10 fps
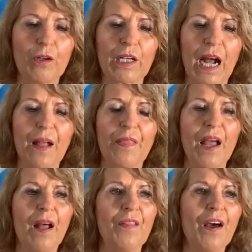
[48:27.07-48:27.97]
Lord God,
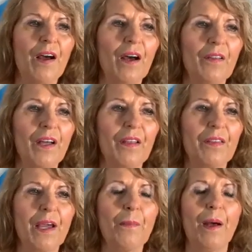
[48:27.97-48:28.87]

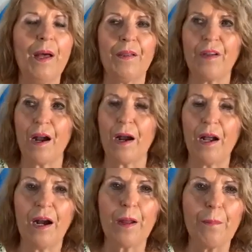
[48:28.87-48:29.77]

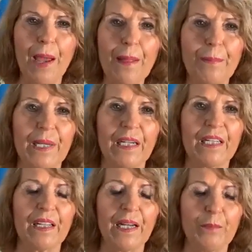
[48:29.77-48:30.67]
our
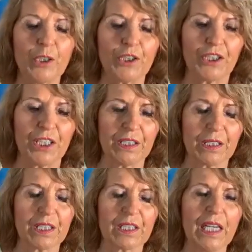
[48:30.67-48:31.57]
amendment in the name of
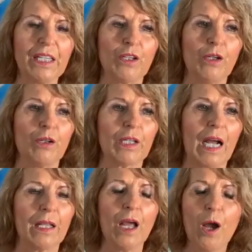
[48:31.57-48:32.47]
Jesus. Thank you,
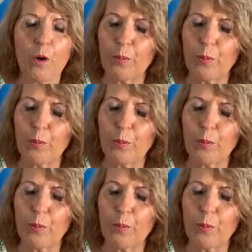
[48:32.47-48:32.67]
Lord God.